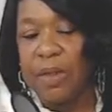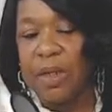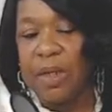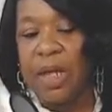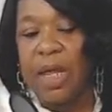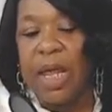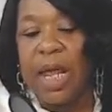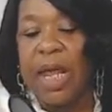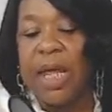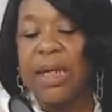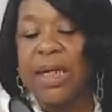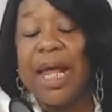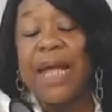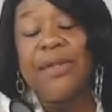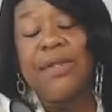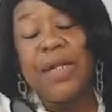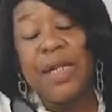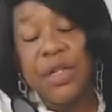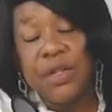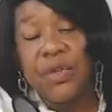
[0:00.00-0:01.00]
And that's
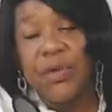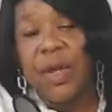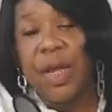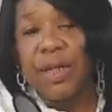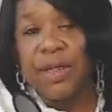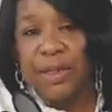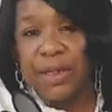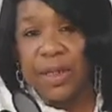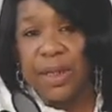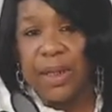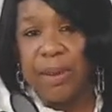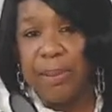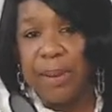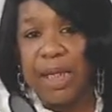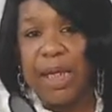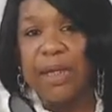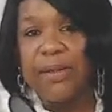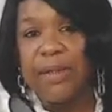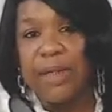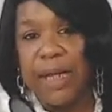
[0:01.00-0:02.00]
interesting
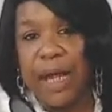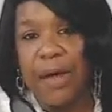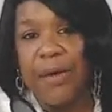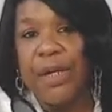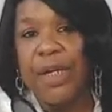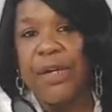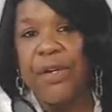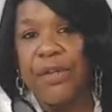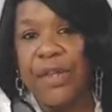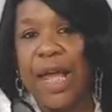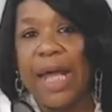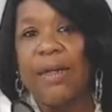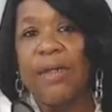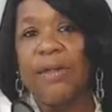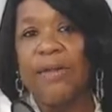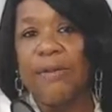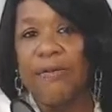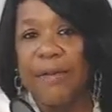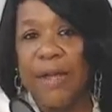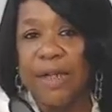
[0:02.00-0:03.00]
because now here that is
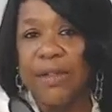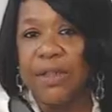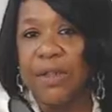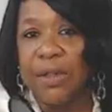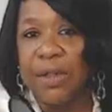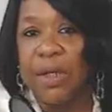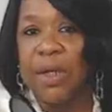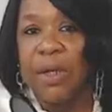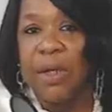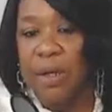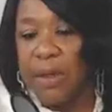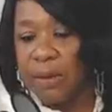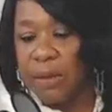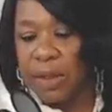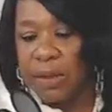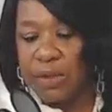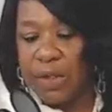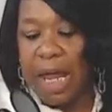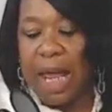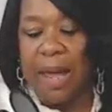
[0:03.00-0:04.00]
affecting the
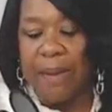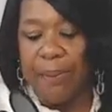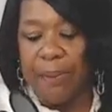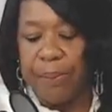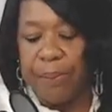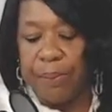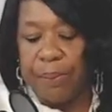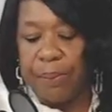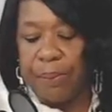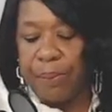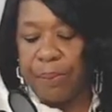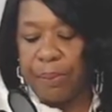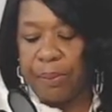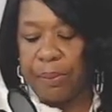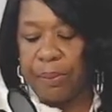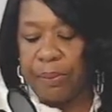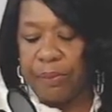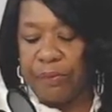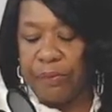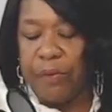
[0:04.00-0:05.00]
job
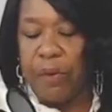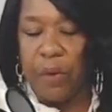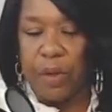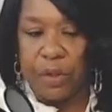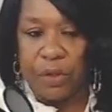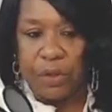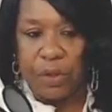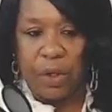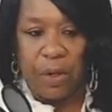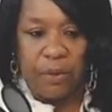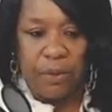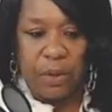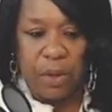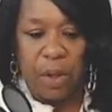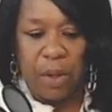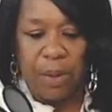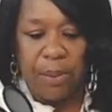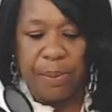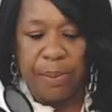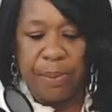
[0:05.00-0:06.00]
force,
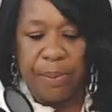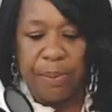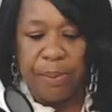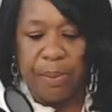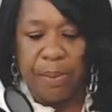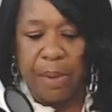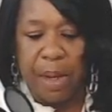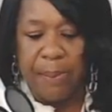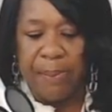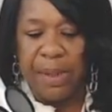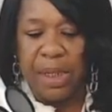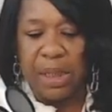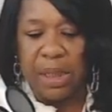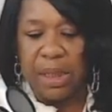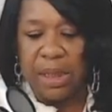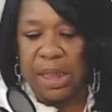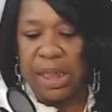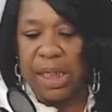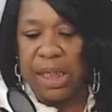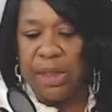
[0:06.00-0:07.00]
your
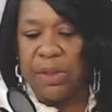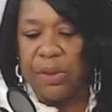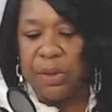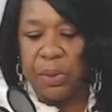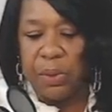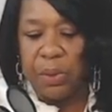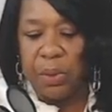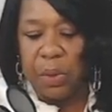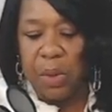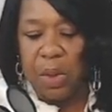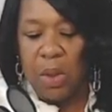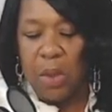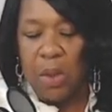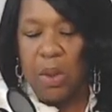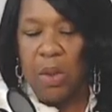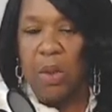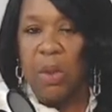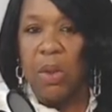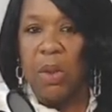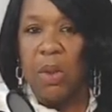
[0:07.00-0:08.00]
ability to
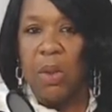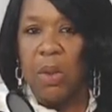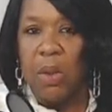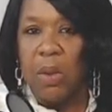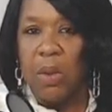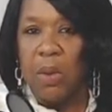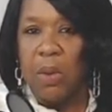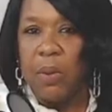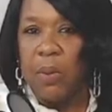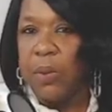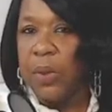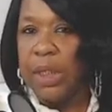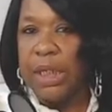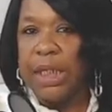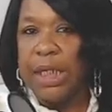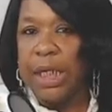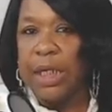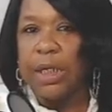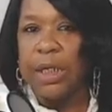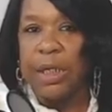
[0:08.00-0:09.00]
really
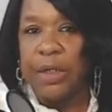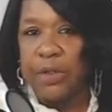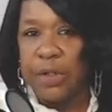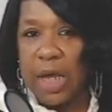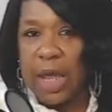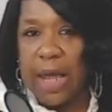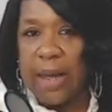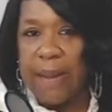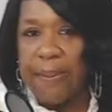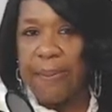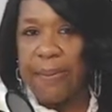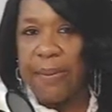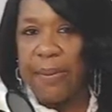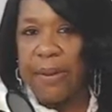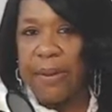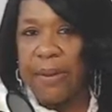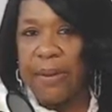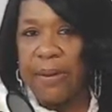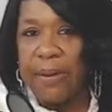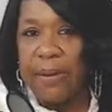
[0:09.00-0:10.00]
get a good job
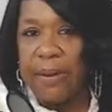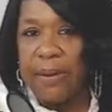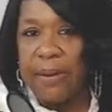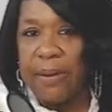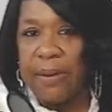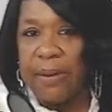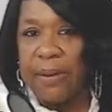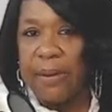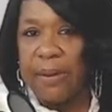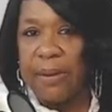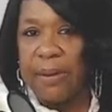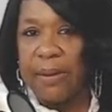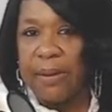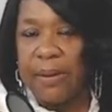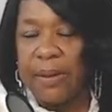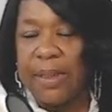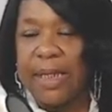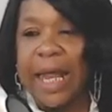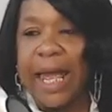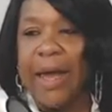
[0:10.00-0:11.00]

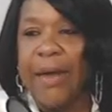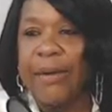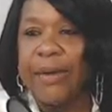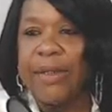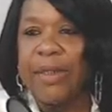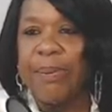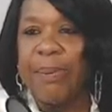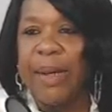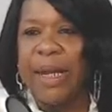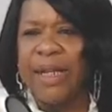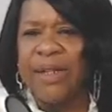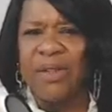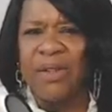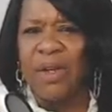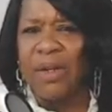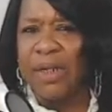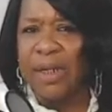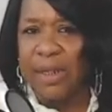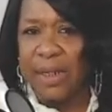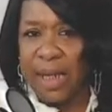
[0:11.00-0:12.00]
now is based on
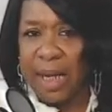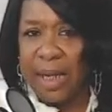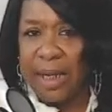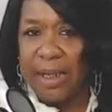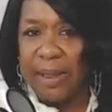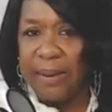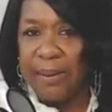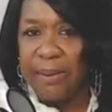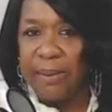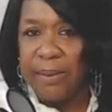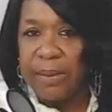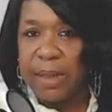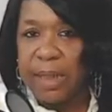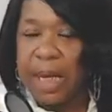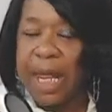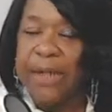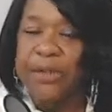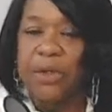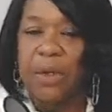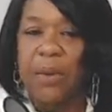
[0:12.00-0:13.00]
a name,
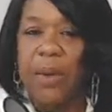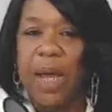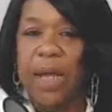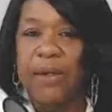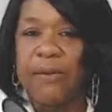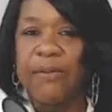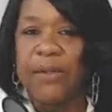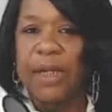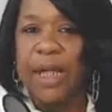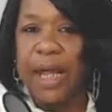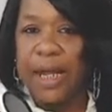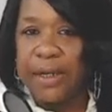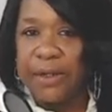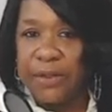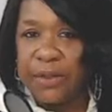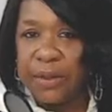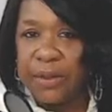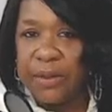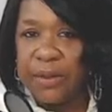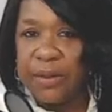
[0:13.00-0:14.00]
not your
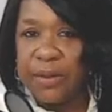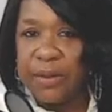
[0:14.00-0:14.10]
qualifications.